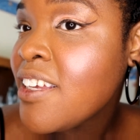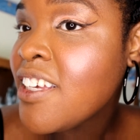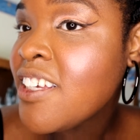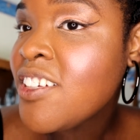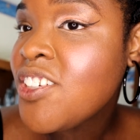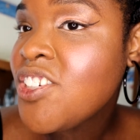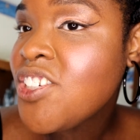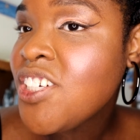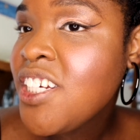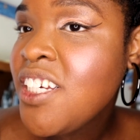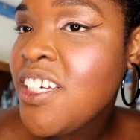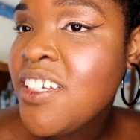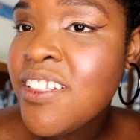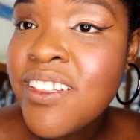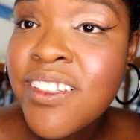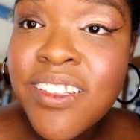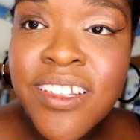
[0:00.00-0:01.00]
And
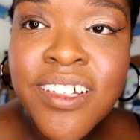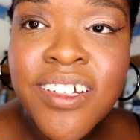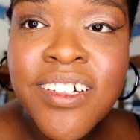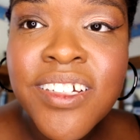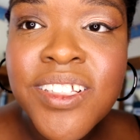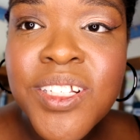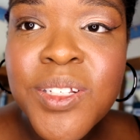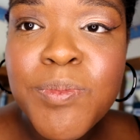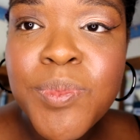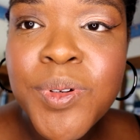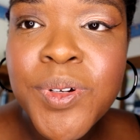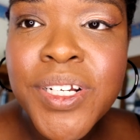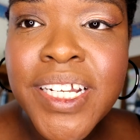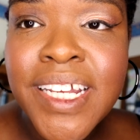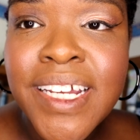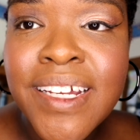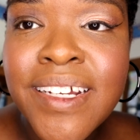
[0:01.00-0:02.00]
she looks
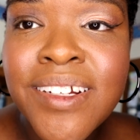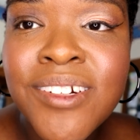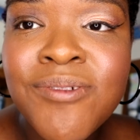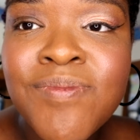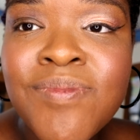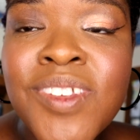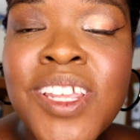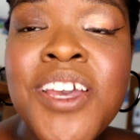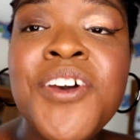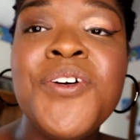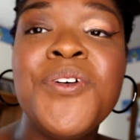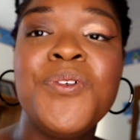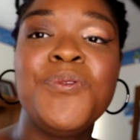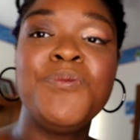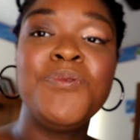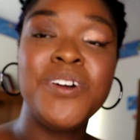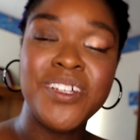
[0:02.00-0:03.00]
pretty.
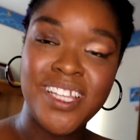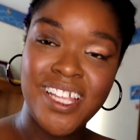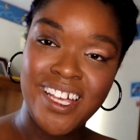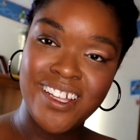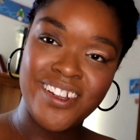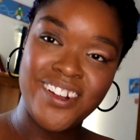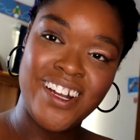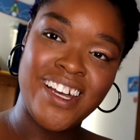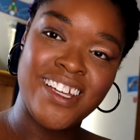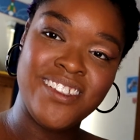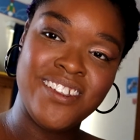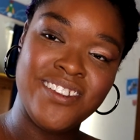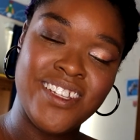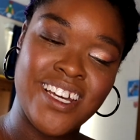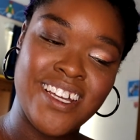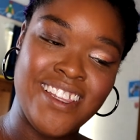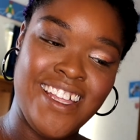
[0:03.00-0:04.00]
Will the other eye
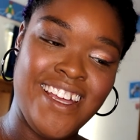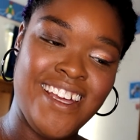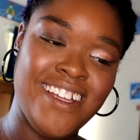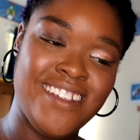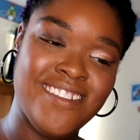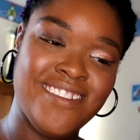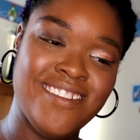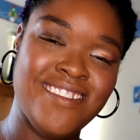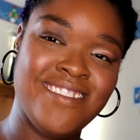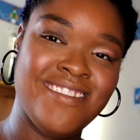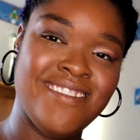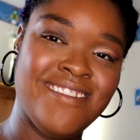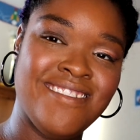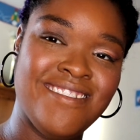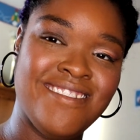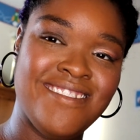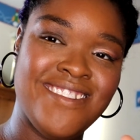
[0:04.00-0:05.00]
look like that?
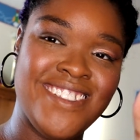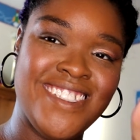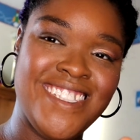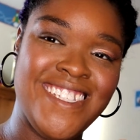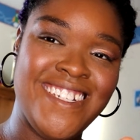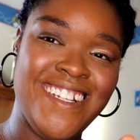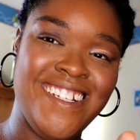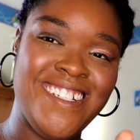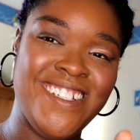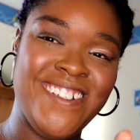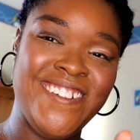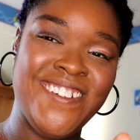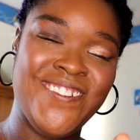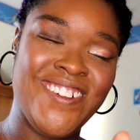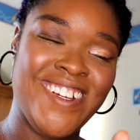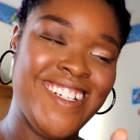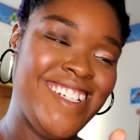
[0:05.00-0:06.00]
Stay tuned
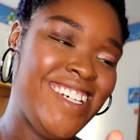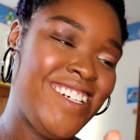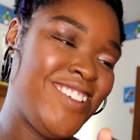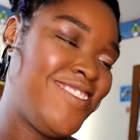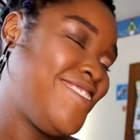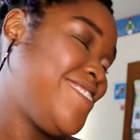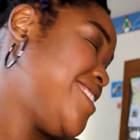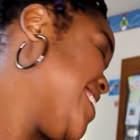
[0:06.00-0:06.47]
to find out.